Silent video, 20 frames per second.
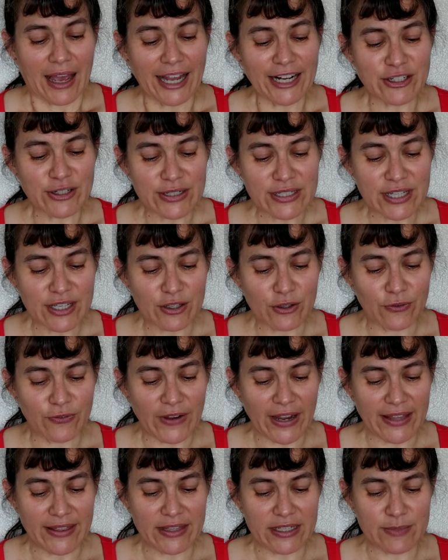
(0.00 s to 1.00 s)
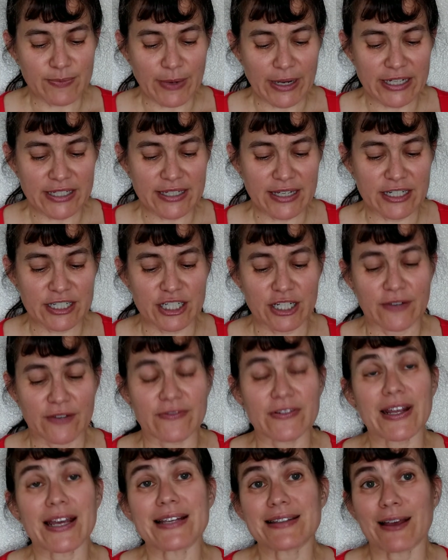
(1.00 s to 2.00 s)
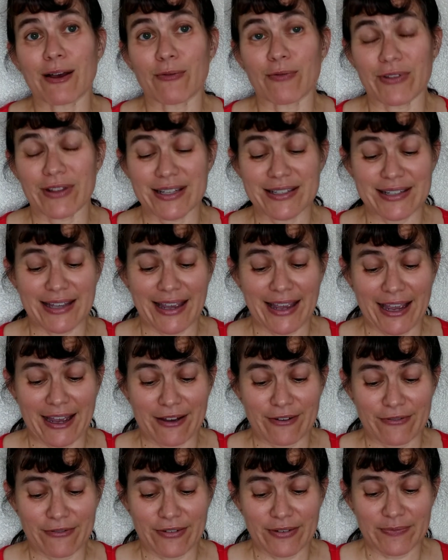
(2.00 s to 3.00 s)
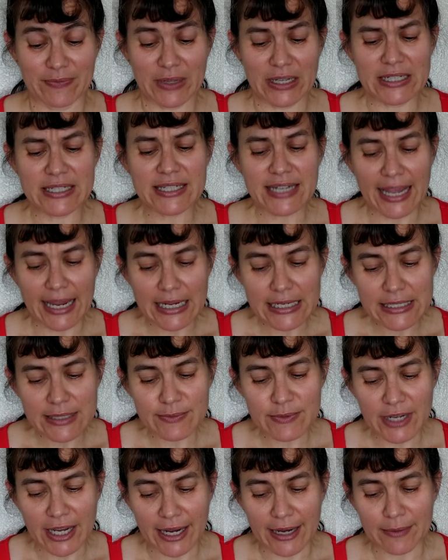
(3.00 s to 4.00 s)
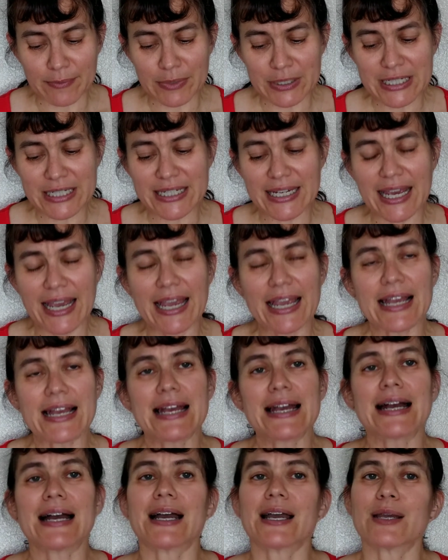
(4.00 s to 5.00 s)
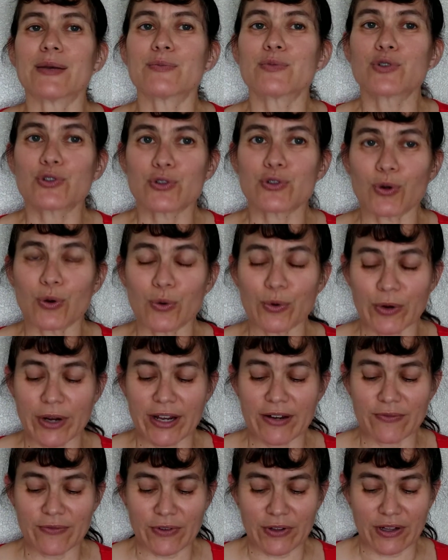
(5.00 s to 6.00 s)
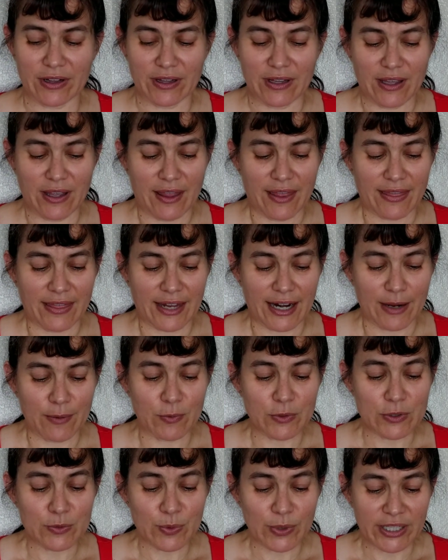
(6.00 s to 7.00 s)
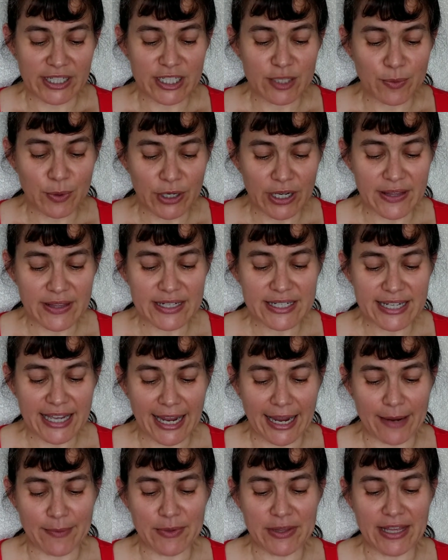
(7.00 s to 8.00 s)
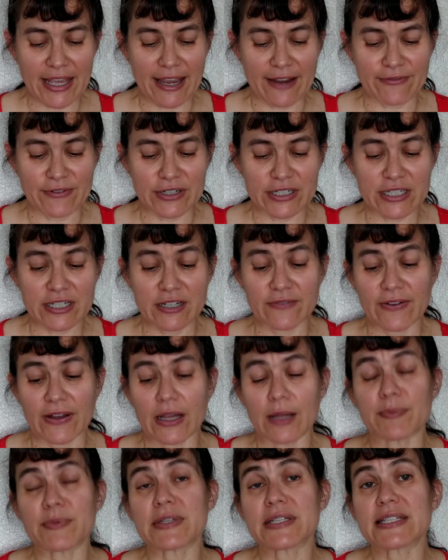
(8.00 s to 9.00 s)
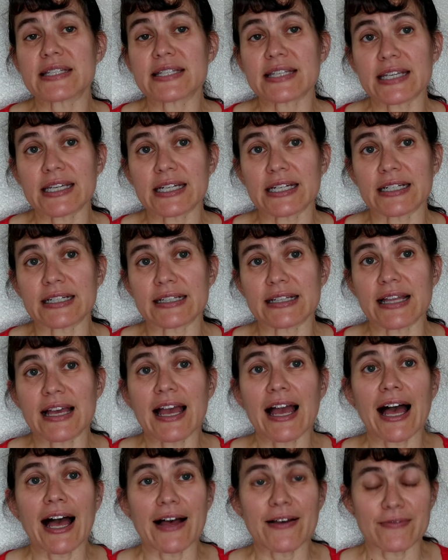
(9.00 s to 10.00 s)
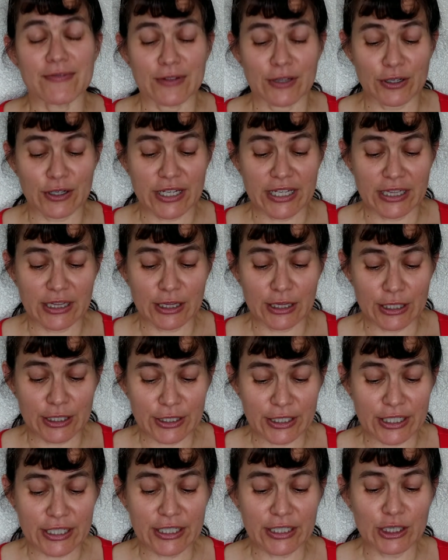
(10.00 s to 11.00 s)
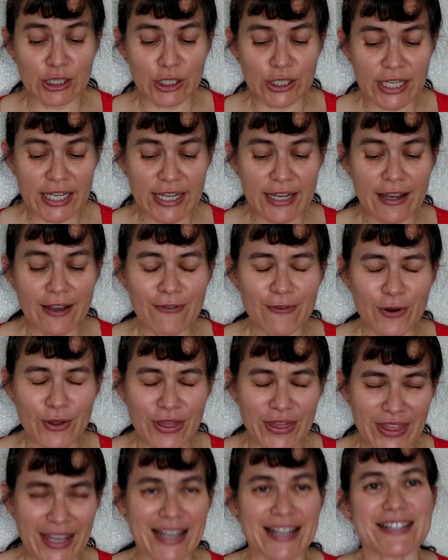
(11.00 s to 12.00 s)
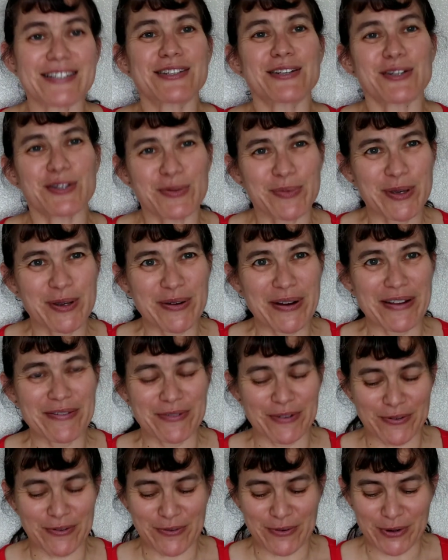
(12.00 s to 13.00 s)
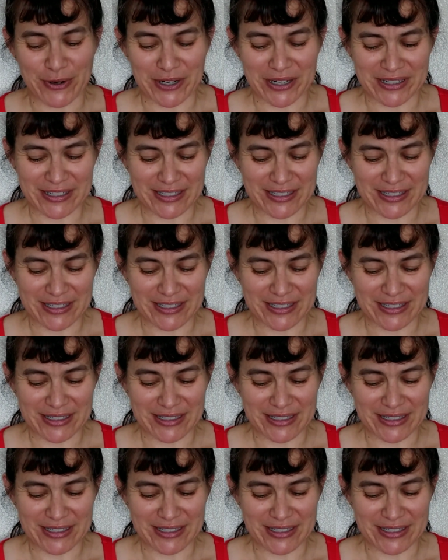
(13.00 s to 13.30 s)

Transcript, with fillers: I trust that you'll find this mindset shift as helpful as I have. It's taken some time, but today I am so grateful that I was willing to put in the time and the effort to develop the skill of look, look, looking for things to be grateful for.